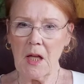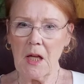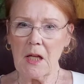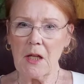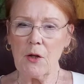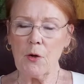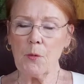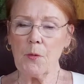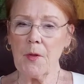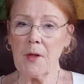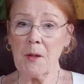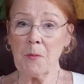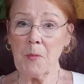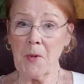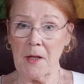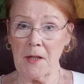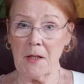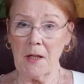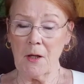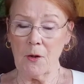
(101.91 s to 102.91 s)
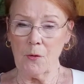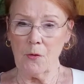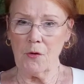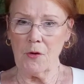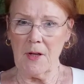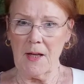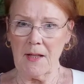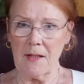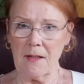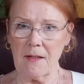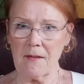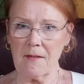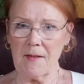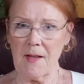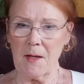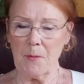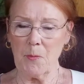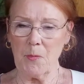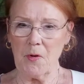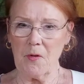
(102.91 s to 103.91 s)
you think by now she had
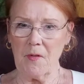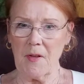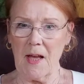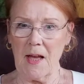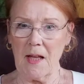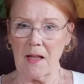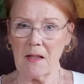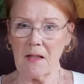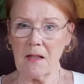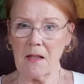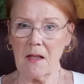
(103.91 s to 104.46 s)
accepted that.